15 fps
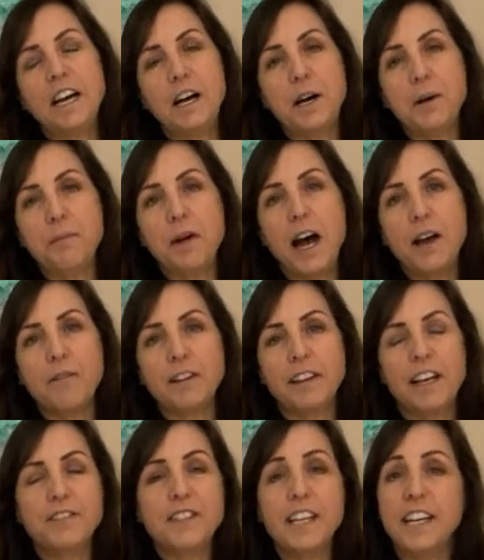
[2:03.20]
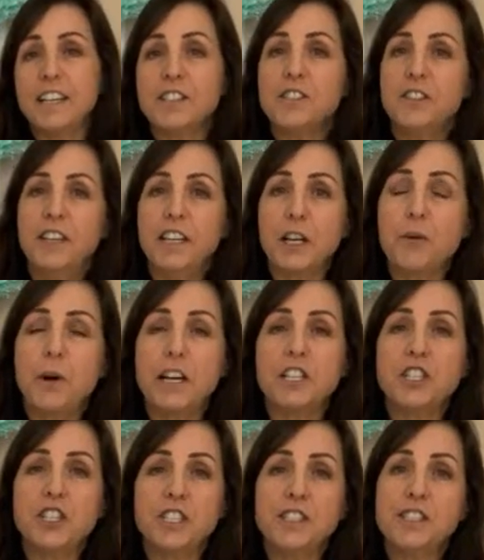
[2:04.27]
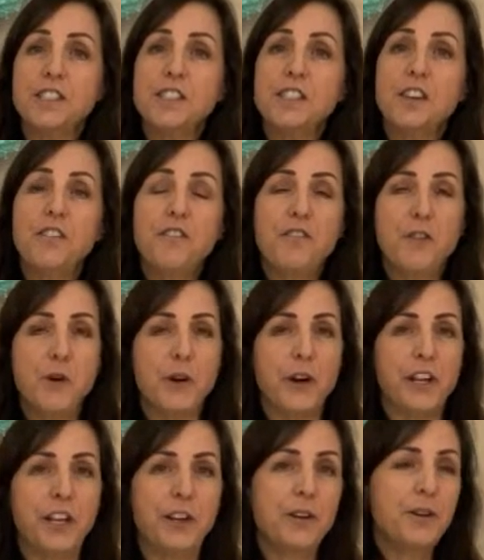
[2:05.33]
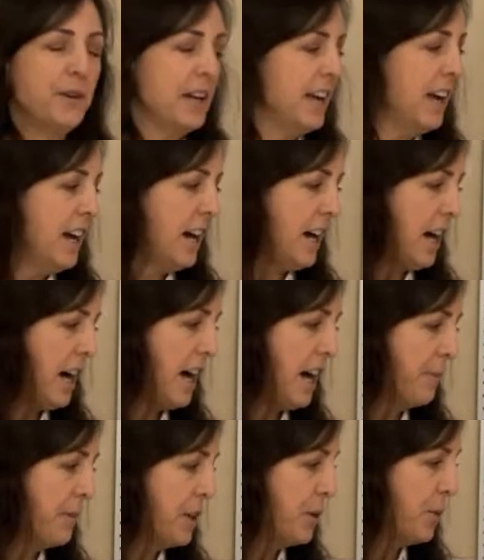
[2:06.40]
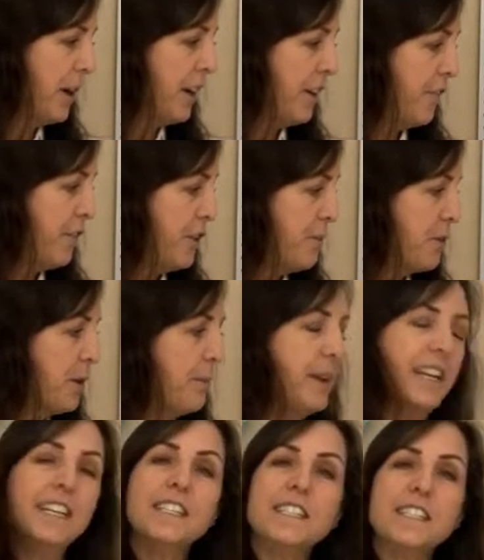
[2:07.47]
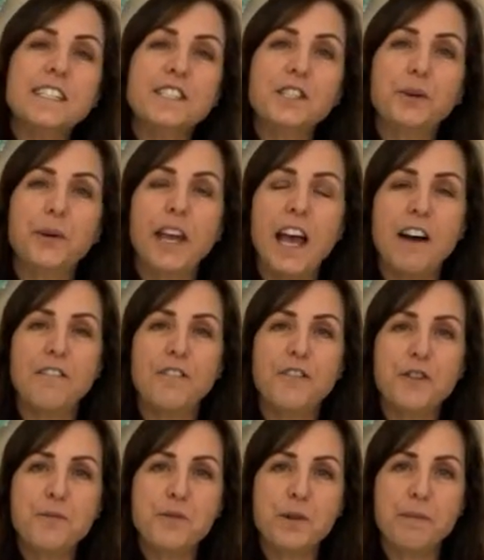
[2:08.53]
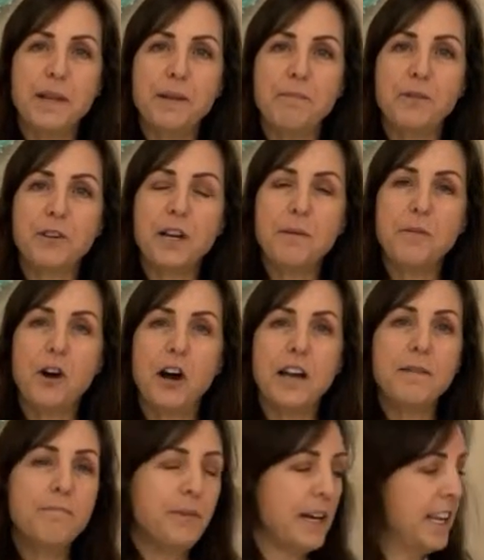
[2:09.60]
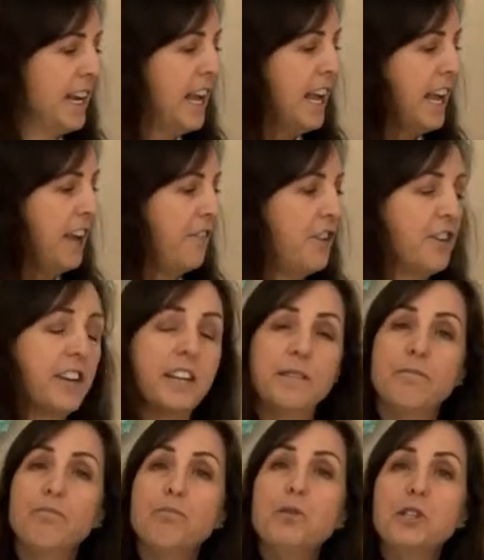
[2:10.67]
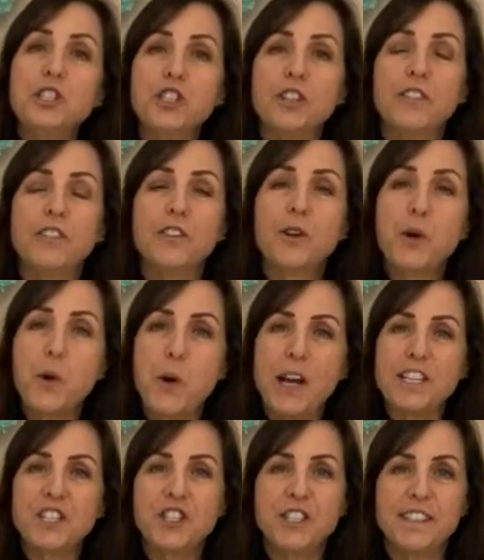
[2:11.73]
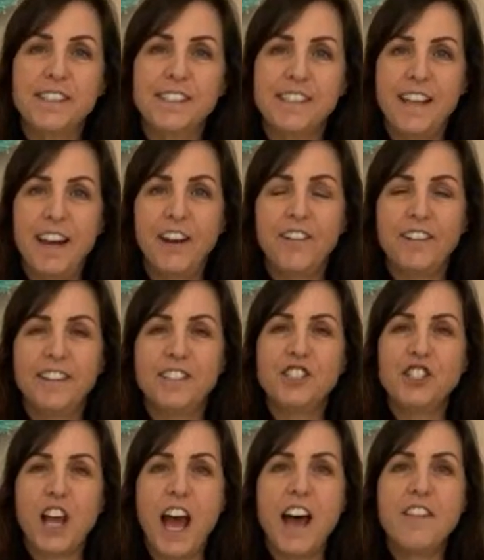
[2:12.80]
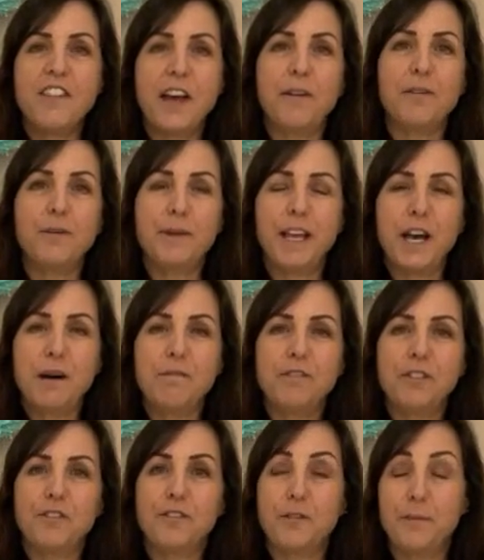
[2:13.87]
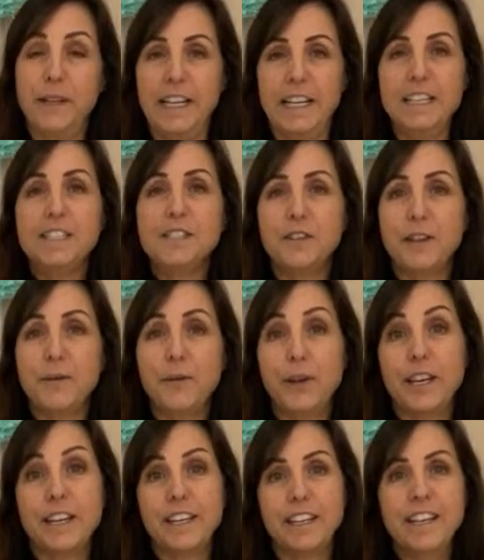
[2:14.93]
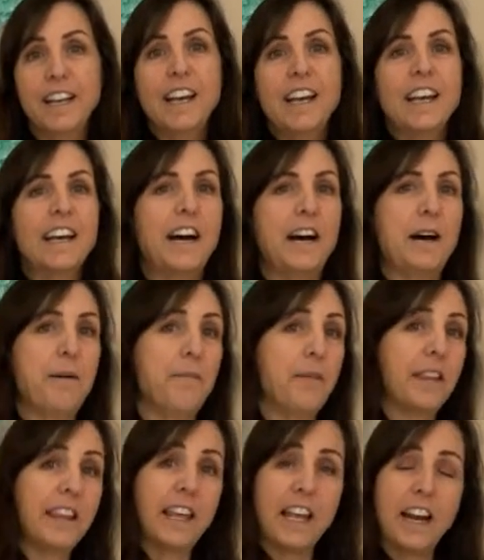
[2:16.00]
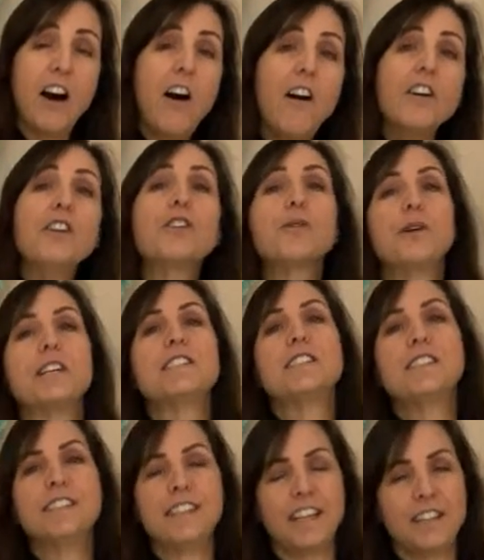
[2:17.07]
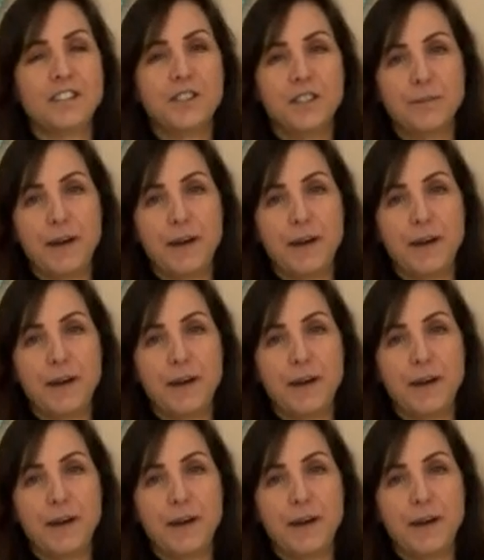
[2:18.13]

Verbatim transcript: I would love to answer any questions for you. I'm going to wait a few more minutes until we have a few more people come on, but if you can put your questions there in the chat, that would be helpful for me, so that we could get all your questions answered